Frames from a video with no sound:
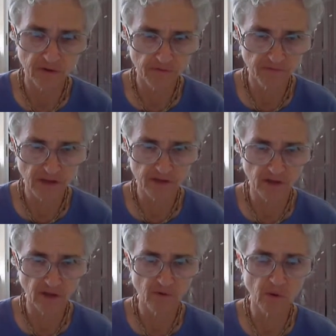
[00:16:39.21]
offense
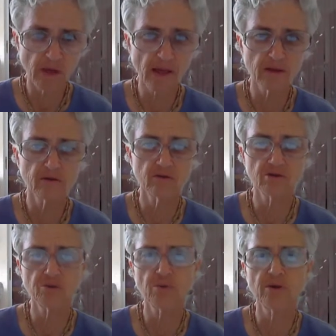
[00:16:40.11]
they create to the
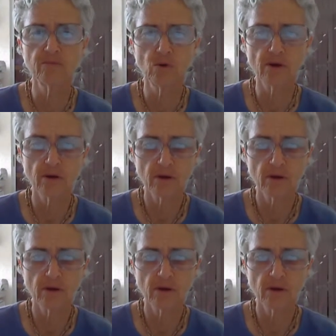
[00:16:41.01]
Supreme Lord